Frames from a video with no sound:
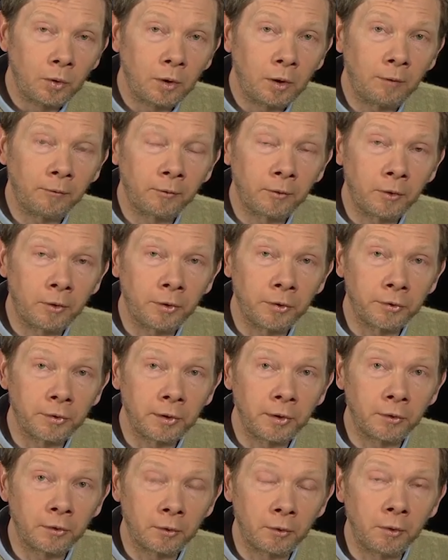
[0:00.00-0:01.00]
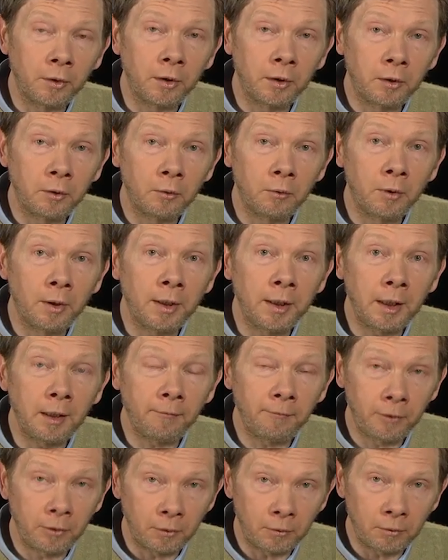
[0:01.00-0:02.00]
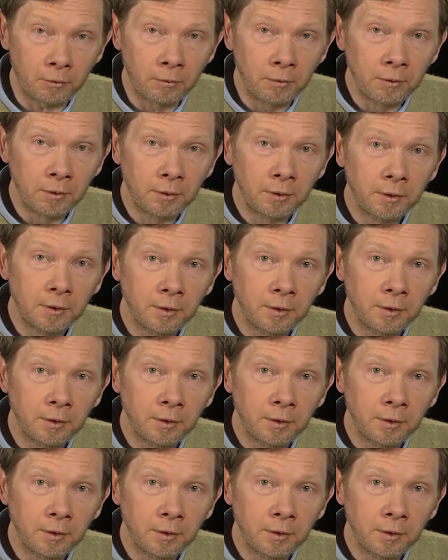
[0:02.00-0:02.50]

of course, is going to leave you,